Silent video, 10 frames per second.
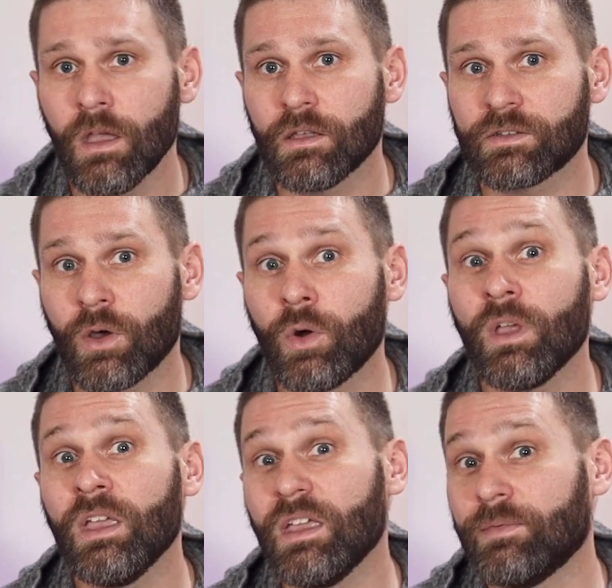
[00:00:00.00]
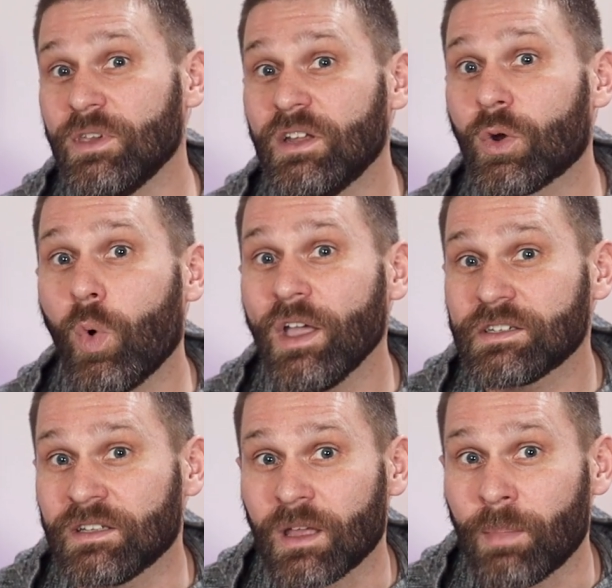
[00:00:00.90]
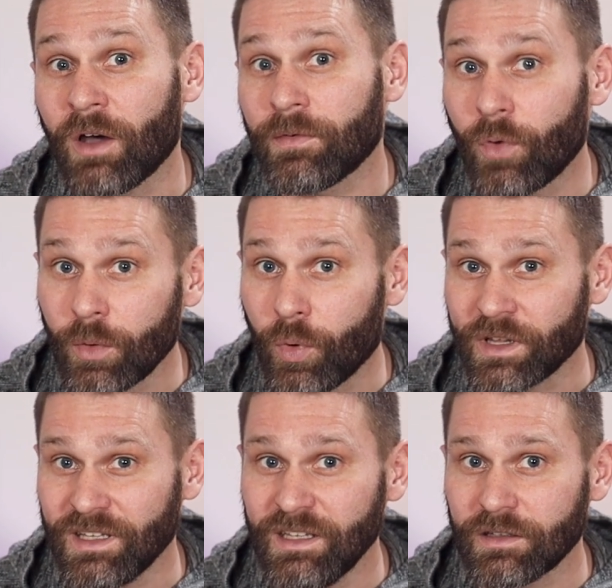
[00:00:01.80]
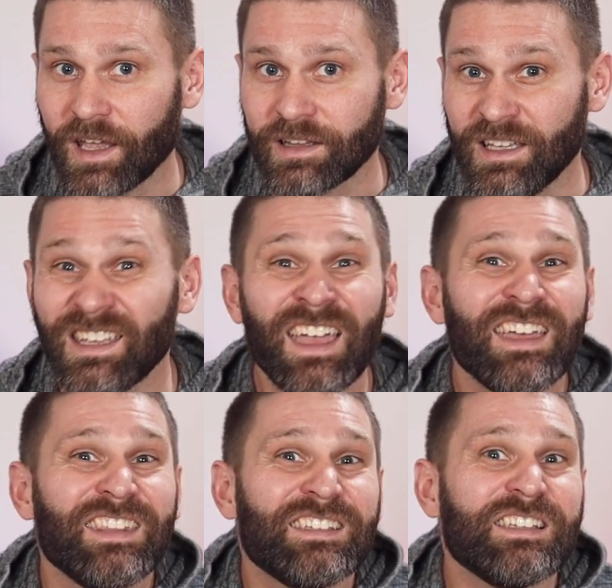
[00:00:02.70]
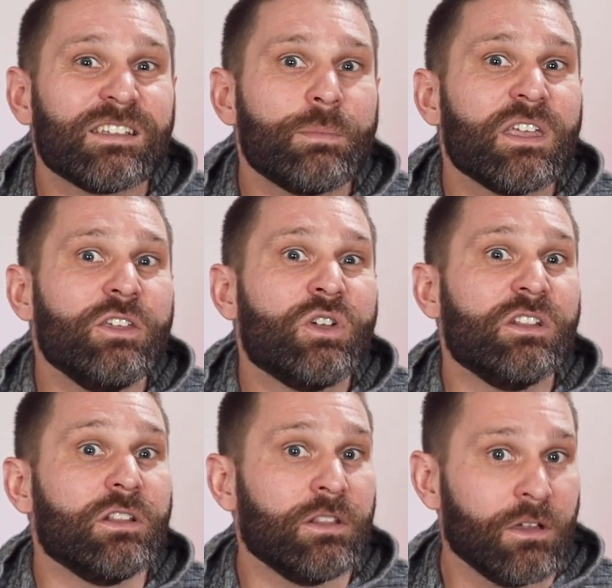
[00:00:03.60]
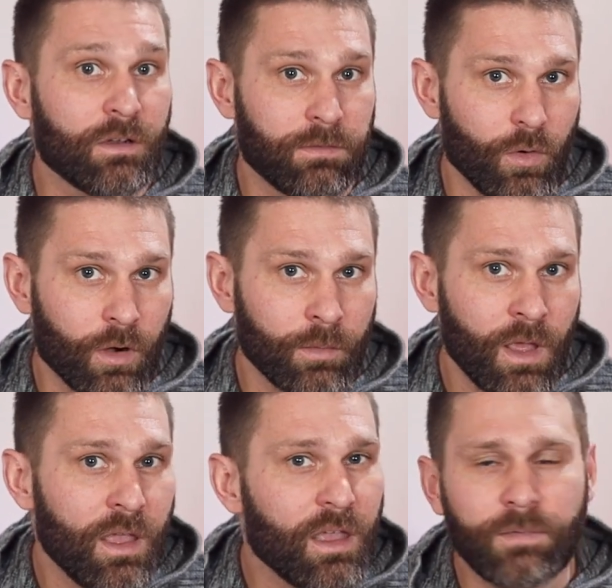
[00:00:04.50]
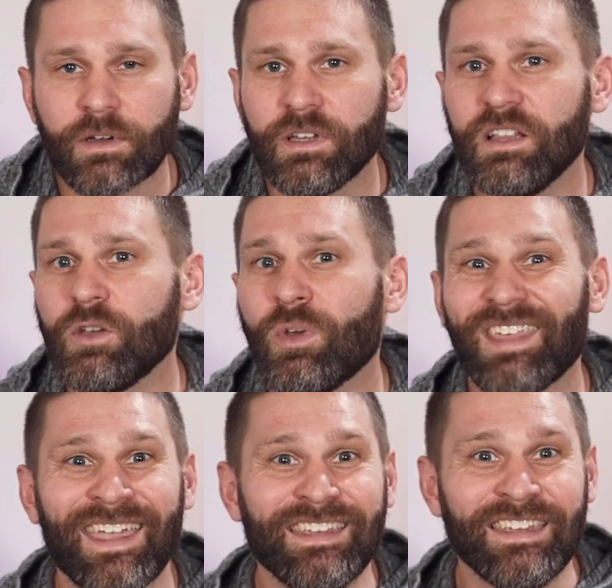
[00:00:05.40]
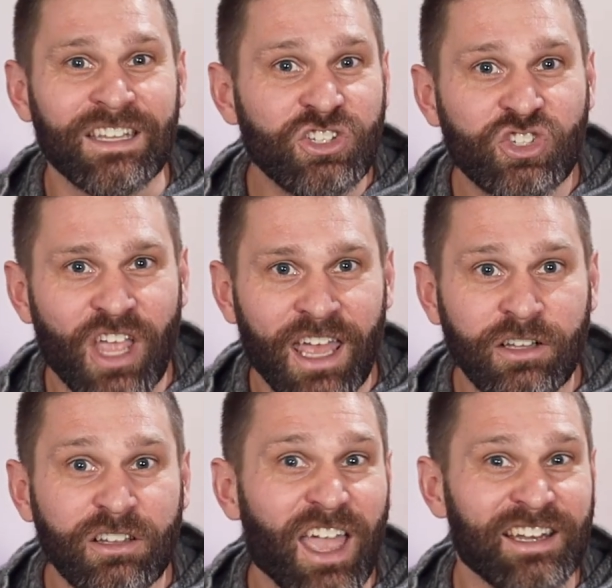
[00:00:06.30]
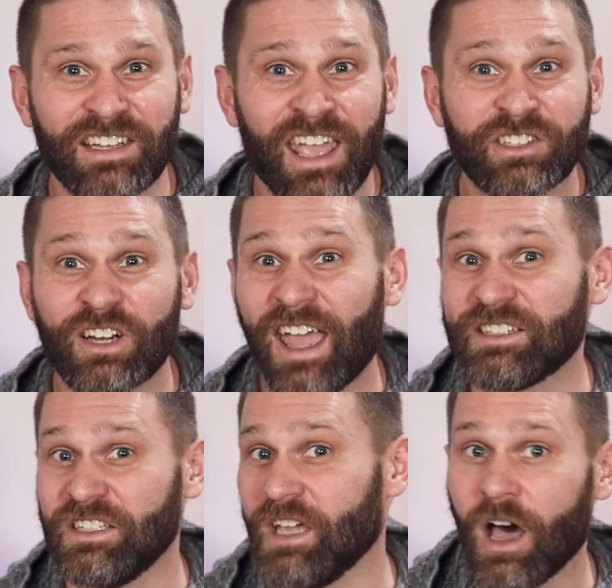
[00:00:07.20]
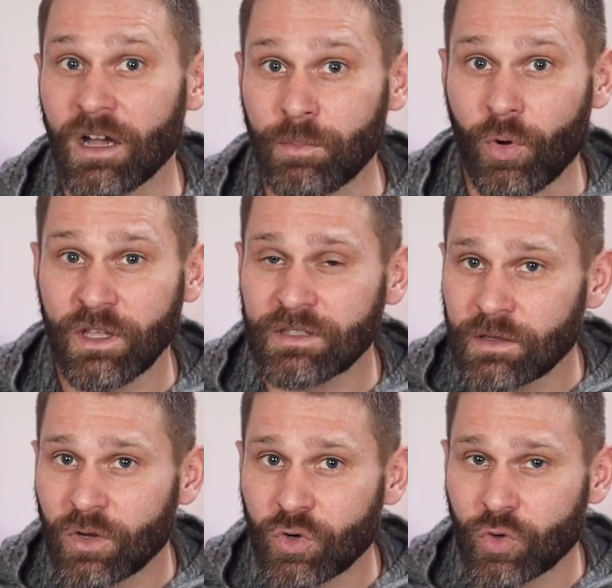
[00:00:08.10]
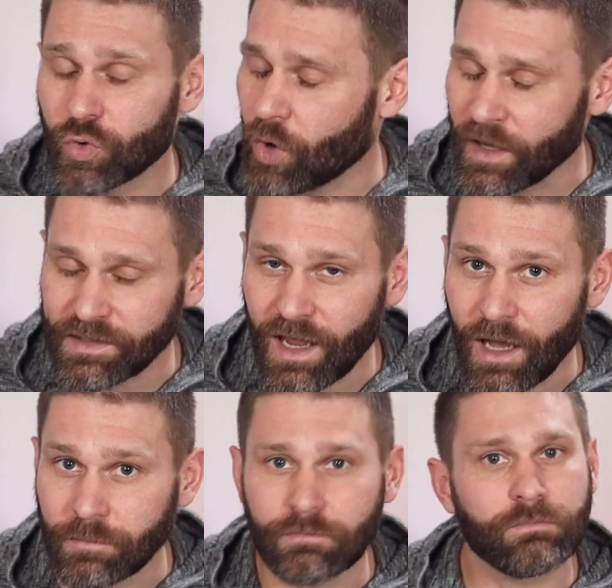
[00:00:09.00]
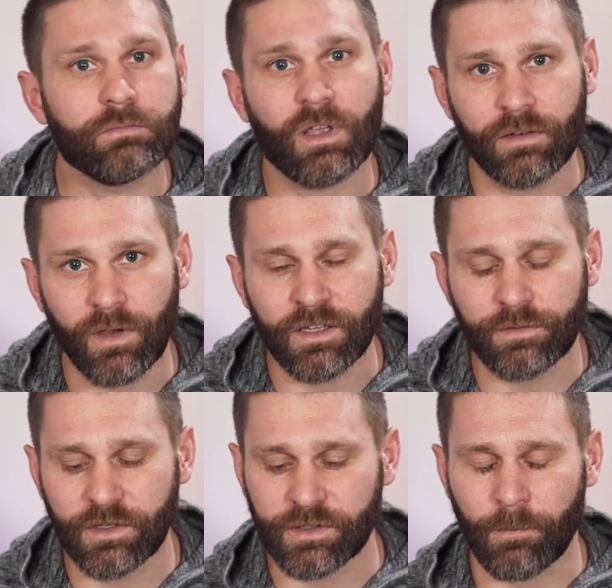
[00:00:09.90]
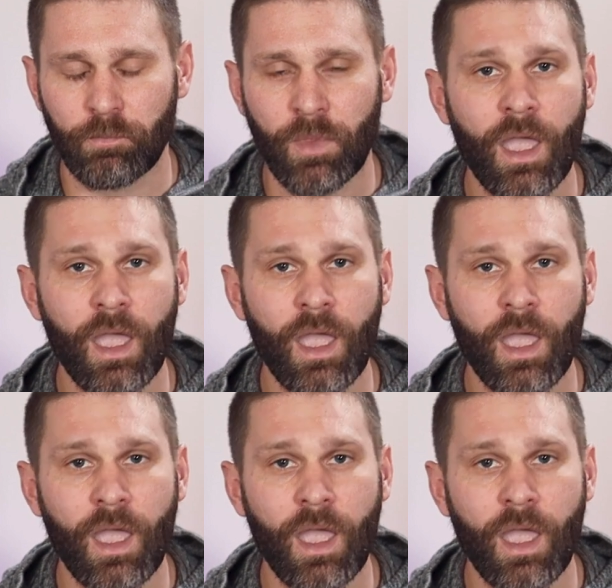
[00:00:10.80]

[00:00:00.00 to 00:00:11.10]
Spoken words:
So if you get a question about four-point needle technique, this is something you can look for. If you're dealing with a yin channel and an answer has yang points, cross it out, and vice versa.